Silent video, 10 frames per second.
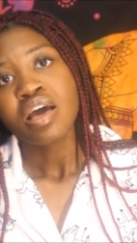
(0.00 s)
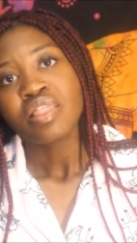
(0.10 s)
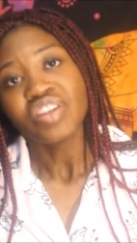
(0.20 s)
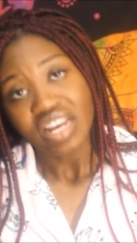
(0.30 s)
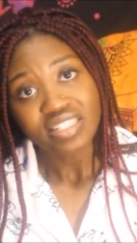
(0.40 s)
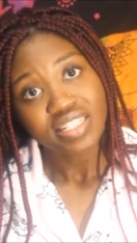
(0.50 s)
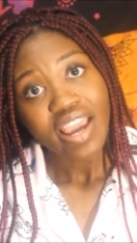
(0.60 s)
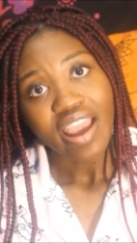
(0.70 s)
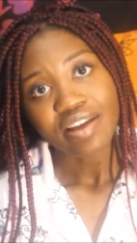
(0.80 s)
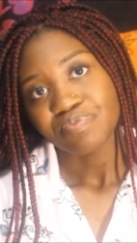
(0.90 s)
the next
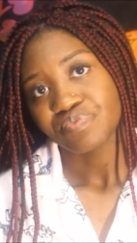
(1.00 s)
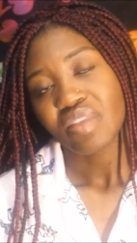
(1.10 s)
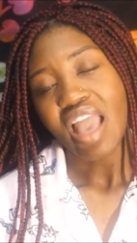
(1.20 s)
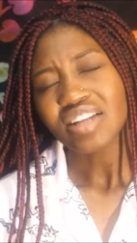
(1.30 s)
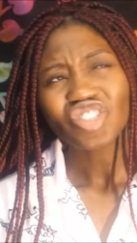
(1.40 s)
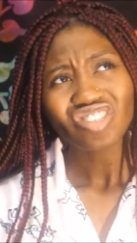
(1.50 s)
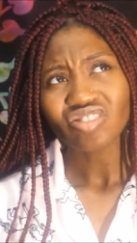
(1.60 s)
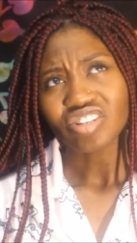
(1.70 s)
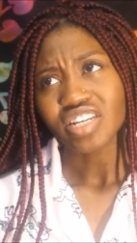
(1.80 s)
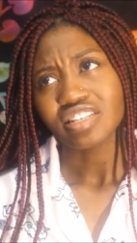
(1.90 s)
day and she's
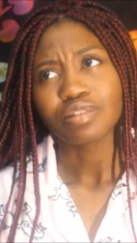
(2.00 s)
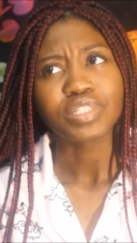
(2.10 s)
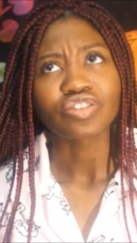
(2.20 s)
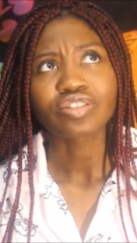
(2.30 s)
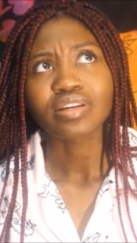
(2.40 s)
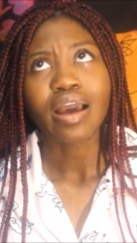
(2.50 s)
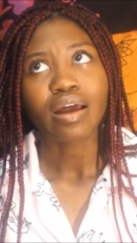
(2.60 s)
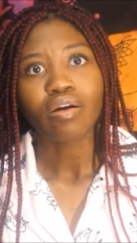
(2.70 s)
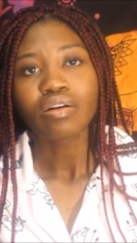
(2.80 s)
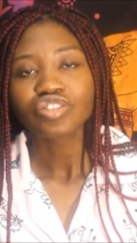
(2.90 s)
not taking him seriously at all.